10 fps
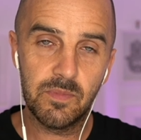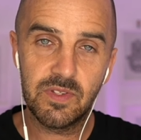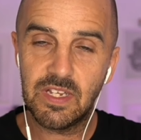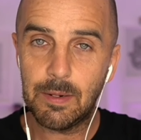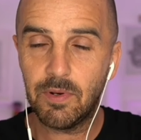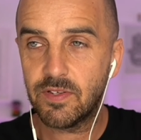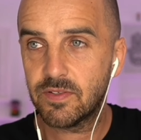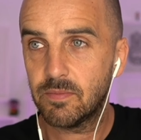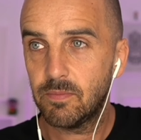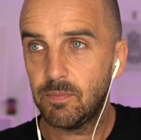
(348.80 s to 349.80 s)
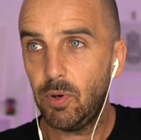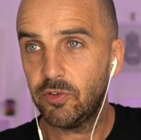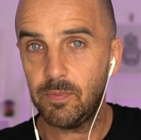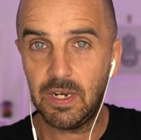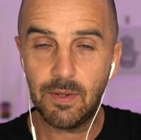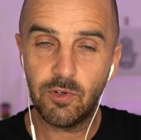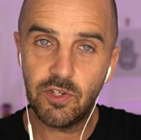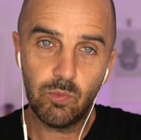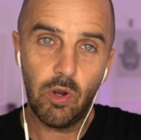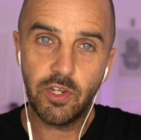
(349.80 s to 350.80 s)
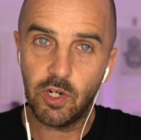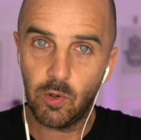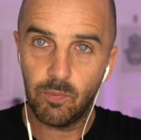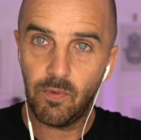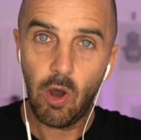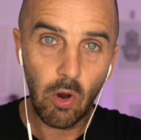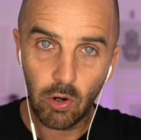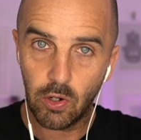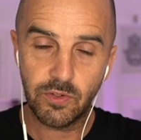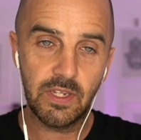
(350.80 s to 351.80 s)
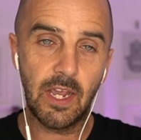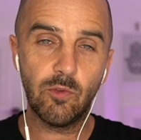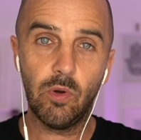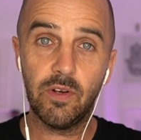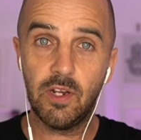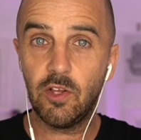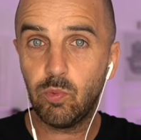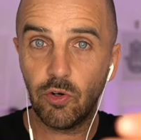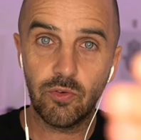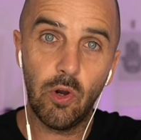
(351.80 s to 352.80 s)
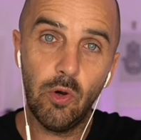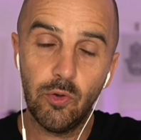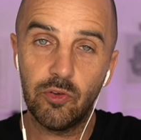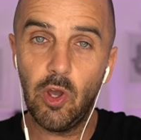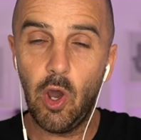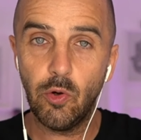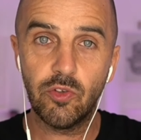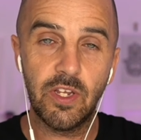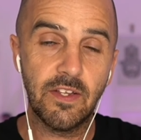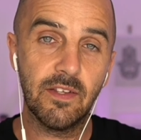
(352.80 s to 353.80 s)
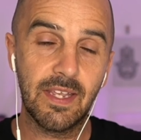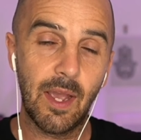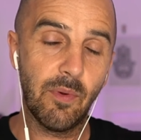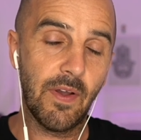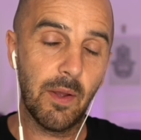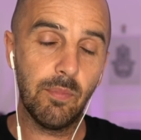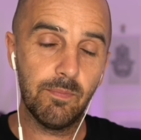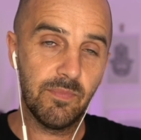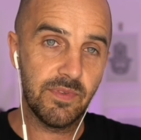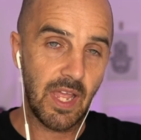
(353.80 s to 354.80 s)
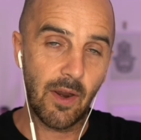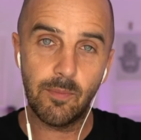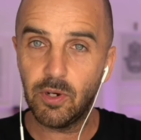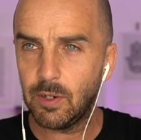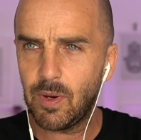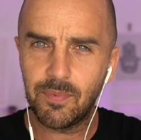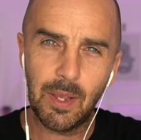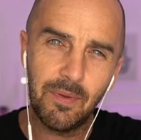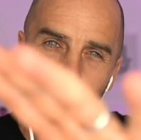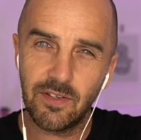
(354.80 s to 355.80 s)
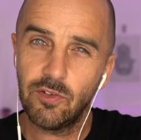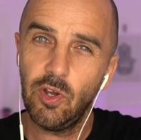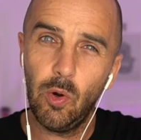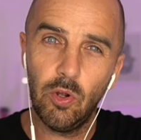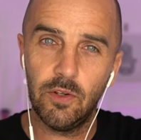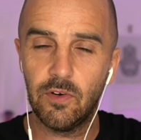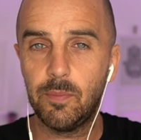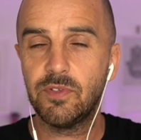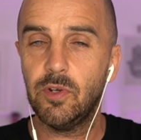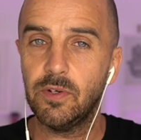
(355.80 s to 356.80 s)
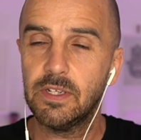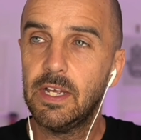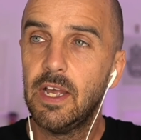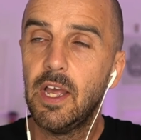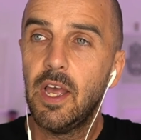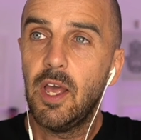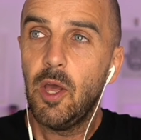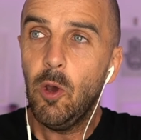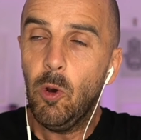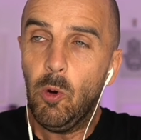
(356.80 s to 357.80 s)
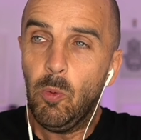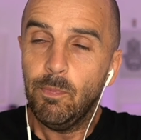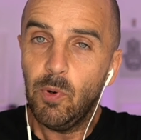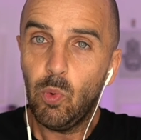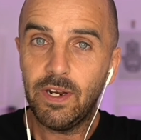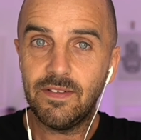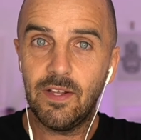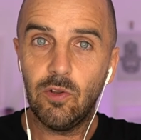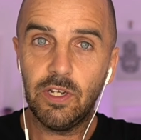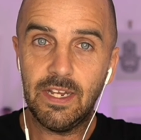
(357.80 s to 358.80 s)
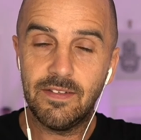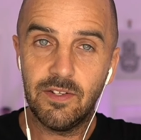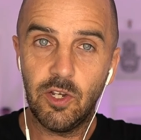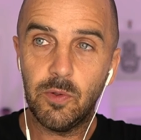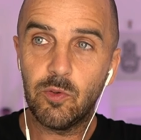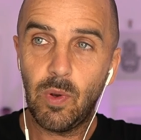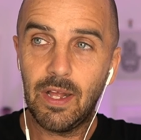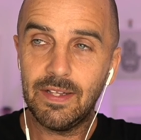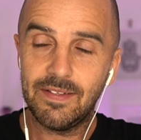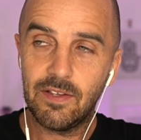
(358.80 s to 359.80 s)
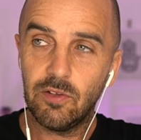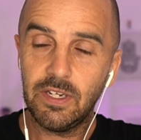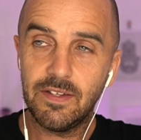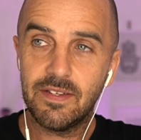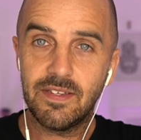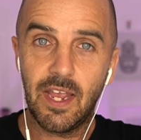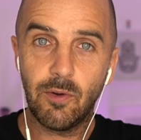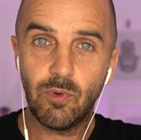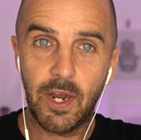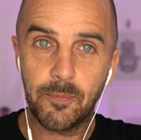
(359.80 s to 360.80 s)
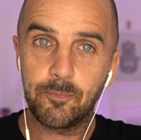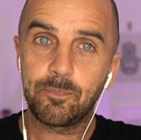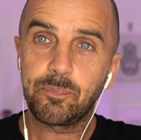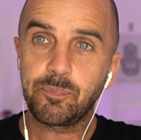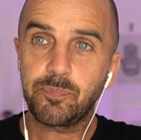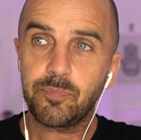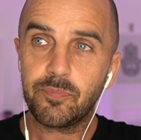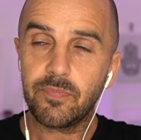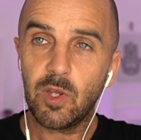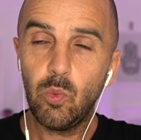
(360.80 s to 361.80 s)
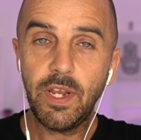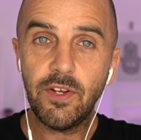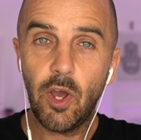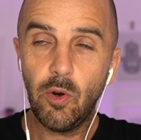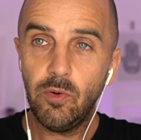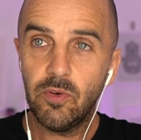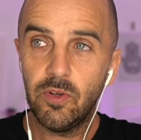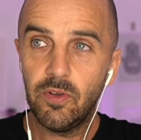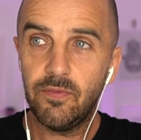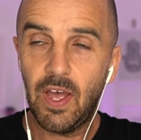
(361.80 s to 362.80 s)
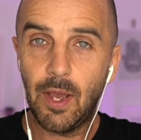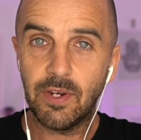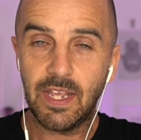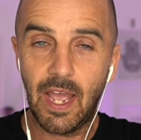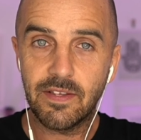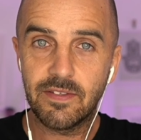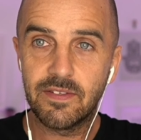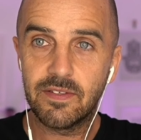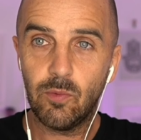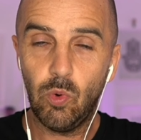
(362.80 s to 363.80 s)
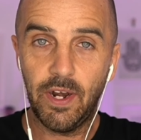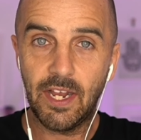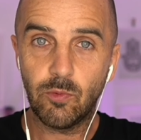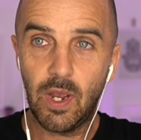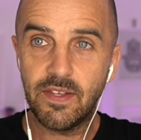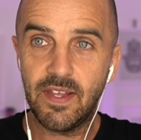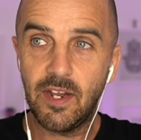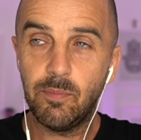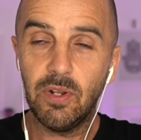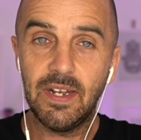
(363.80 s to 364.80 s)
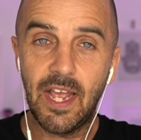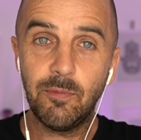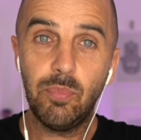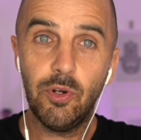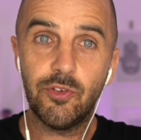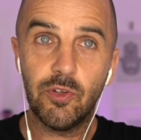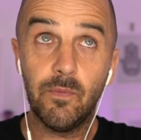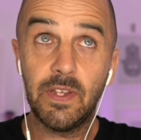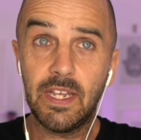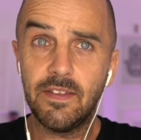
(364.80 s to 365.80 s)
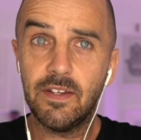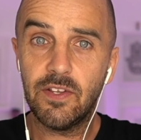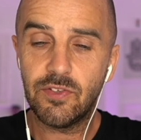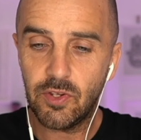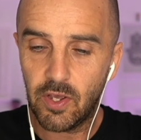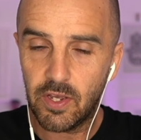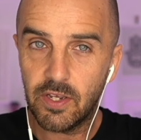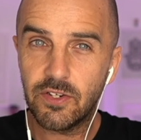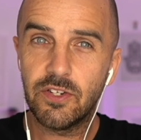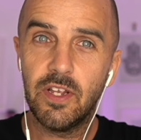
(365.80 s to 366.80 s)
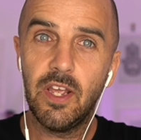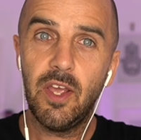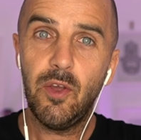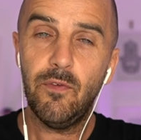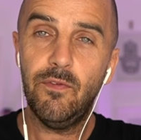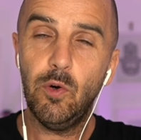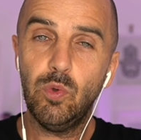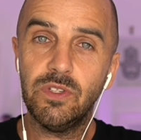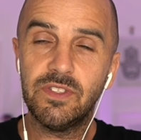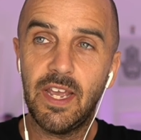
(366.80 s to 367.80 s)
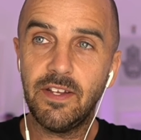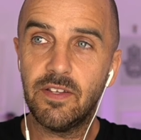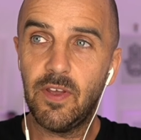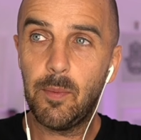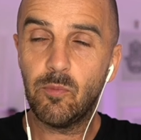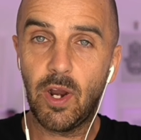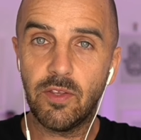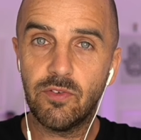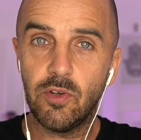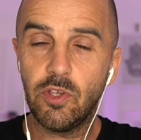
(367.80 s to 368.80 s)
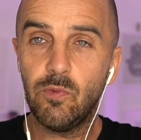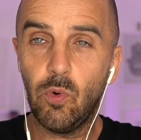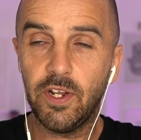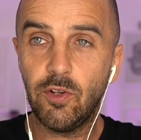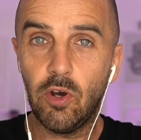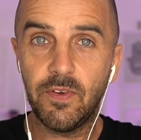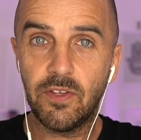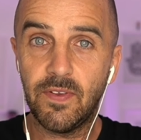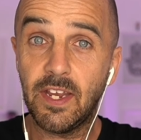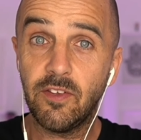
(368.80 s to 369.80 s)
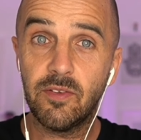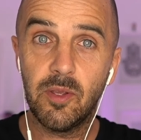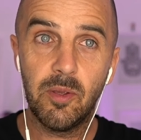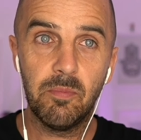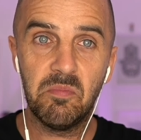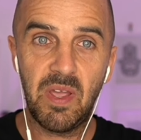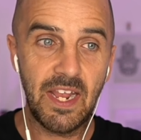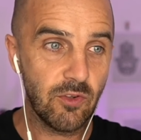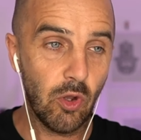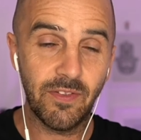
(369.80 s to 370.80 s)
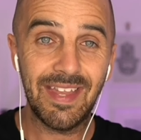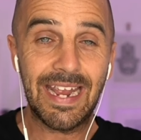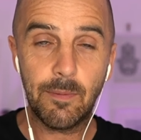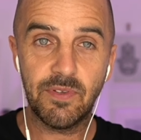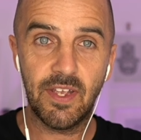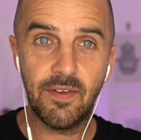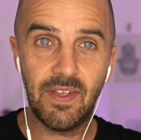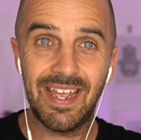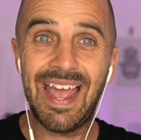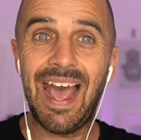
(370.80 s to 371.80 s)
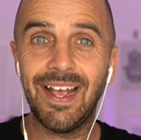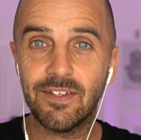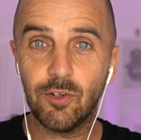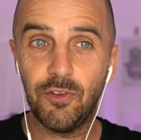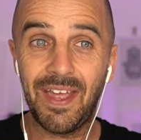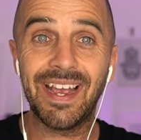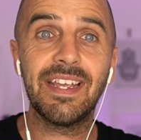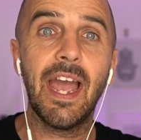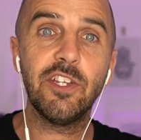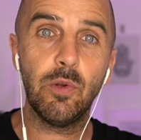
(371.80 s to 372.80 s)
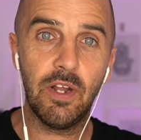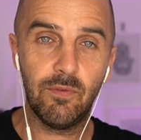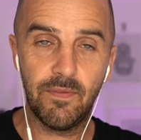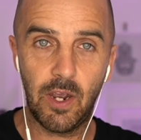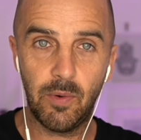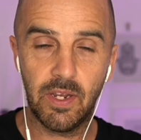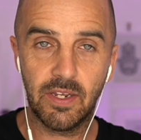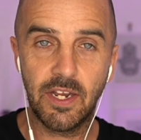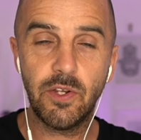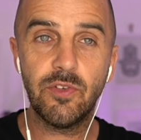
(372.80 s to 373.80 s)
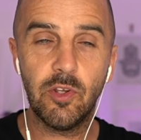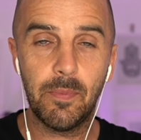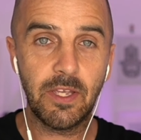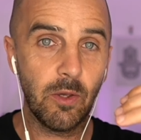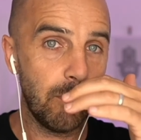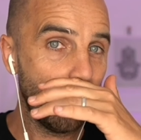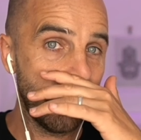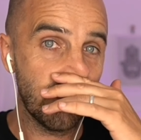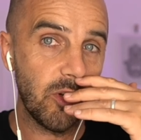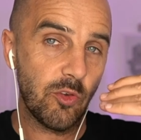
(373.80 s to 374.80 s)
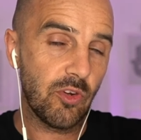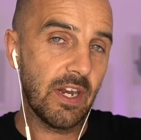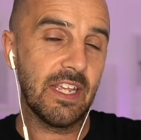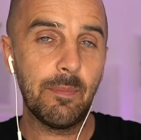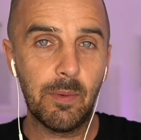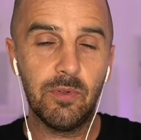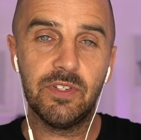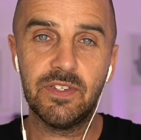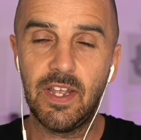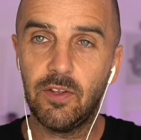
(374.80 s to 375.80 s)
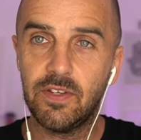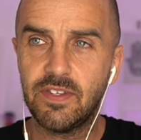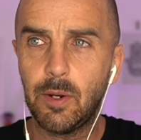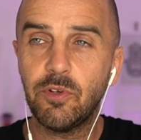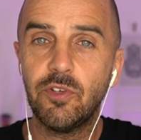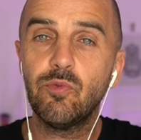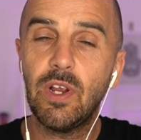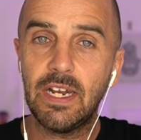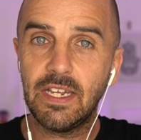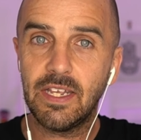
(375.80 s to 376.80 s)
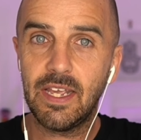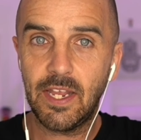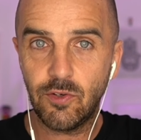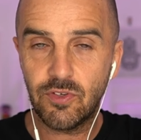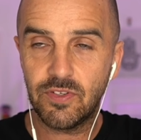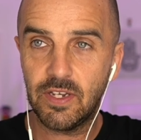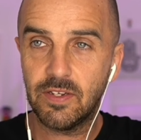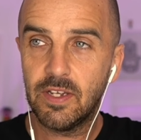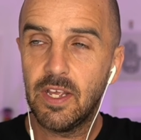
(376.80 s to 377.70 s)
seamless possibility, which is what, you know, all OTAs want, and it's what us, the host, need to get with our direct booking website, but that's a total other episode. But what is it looking to do as well is it's looking to say, right, we know that our guests want X, Y, and Z, but let's put something into the search that will say to them, right, so you've wanted all these things, it's got 90% of it, it hasn't got that, can you live without it? Can you still make your booking? So it's trying to get people to stay on the site, which is really interesting.